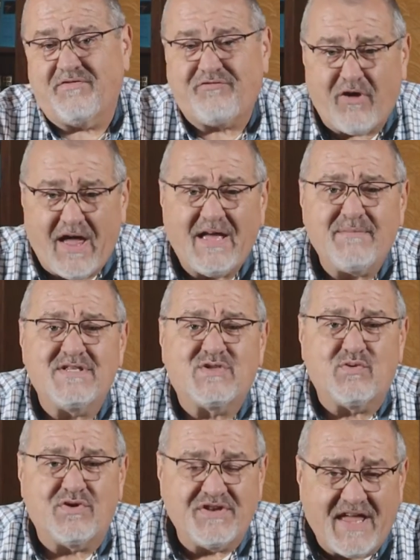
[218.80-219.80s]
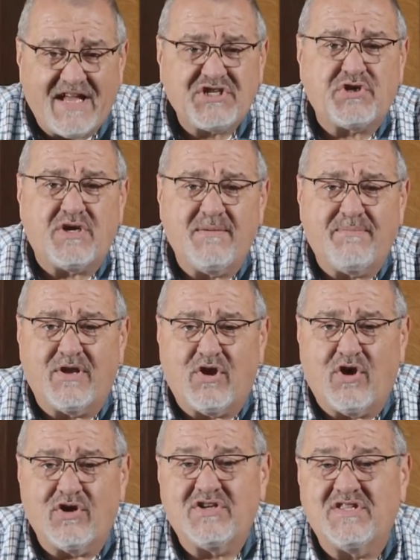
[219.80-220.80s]
fragments will naturally
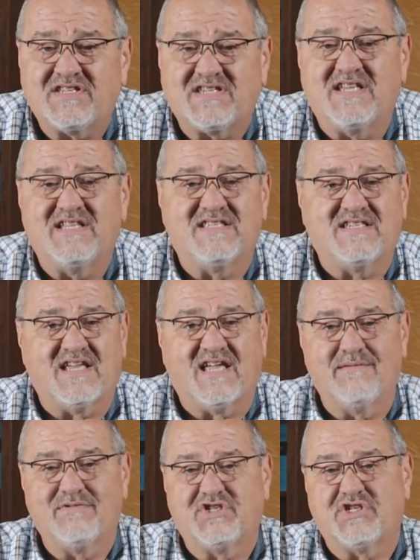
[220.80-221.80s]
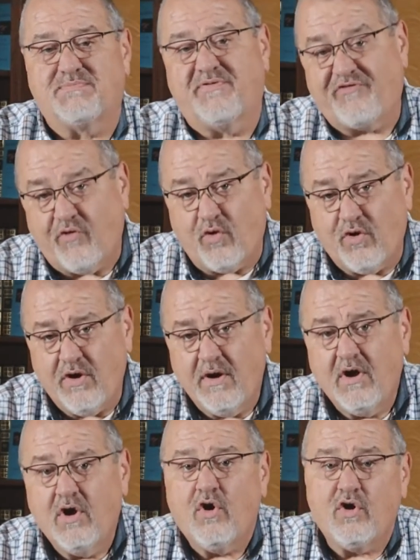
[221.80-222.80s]
belong to the sentence that comes just before
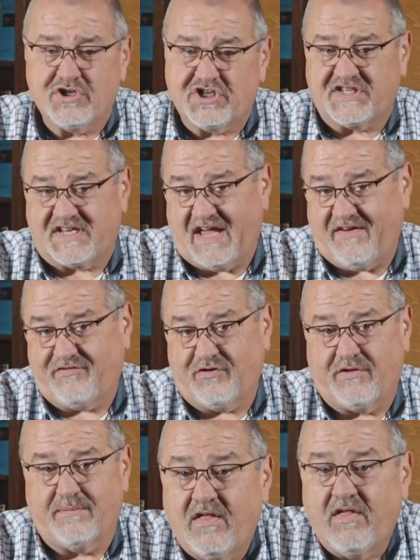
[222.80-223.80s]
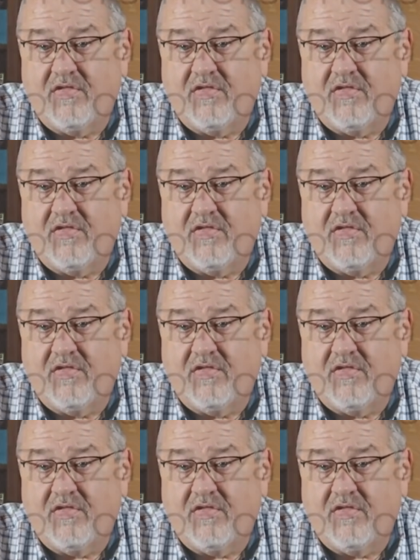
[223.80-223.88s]
or just after them.